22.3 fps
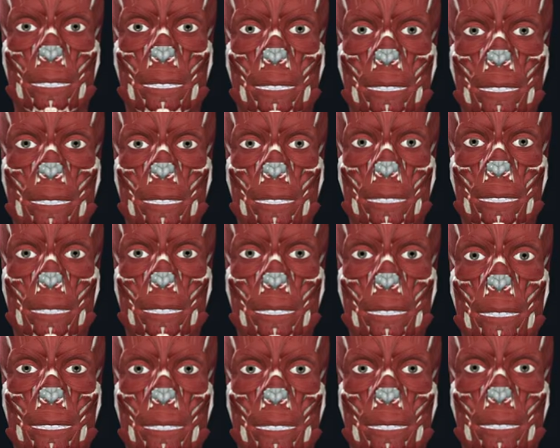The attached
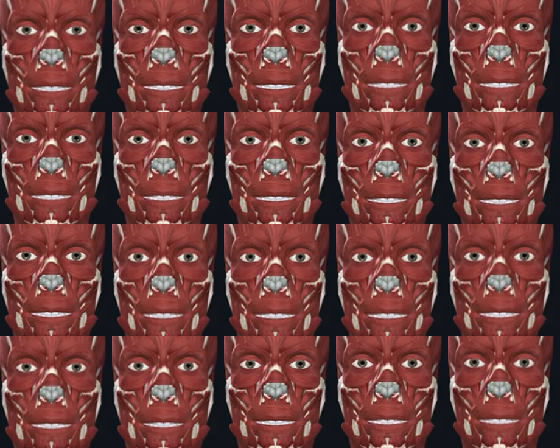article splits the
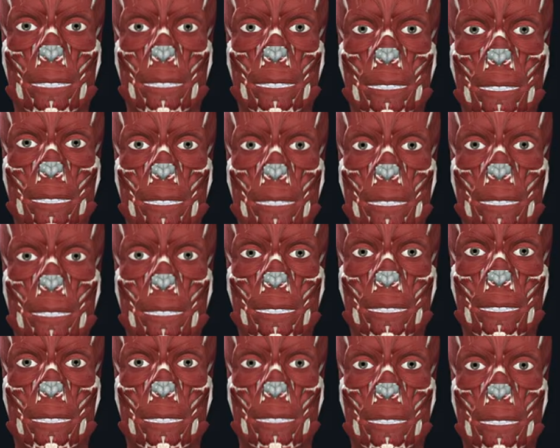muscles into 3
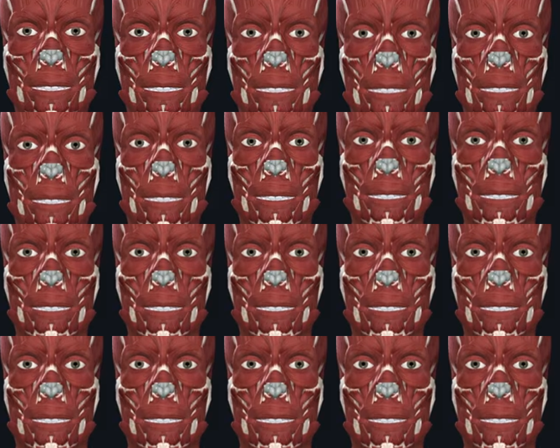groups based on the